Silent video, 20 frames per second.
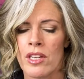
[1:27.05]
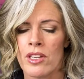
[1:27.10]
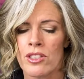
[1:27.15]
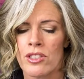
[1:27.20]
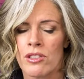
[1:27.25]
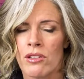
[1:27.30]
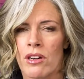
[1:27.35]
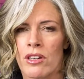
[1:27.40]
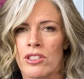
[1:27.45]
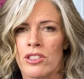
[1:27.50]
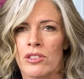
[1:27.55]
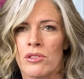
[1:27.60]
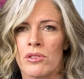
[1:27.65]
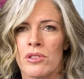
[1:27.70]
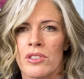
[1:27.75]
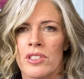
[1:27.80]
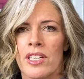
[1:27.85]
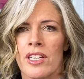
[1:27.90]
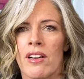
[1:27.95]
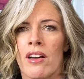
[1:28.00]
So our
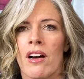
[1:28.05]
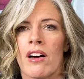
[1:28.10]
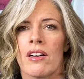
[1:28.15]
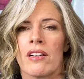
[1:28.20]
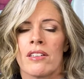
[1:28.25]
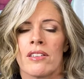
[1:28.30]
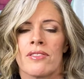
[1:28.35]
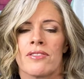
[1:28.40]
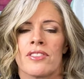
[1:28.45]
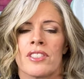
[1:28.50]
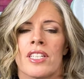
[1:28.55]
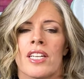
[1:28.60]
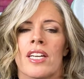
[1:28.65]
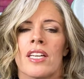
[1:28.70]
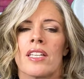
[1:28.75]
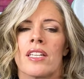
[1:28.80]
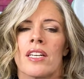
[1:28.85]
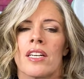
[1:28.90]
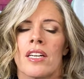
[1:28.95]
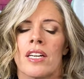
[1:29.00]
shoulders can often
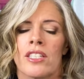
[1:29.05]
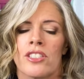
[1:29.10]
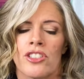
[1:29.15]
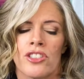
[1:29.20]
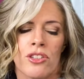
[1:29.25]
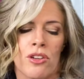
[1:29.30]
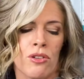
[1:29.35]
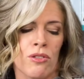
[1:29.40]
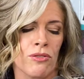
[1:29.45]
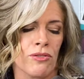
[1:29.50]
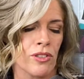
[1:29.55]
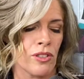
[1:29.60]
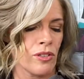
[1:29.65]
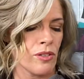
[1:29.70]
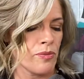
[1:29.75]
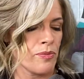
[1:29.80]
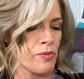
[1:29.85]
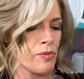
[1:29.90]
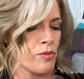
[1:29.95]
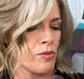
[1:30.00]
get hunched over.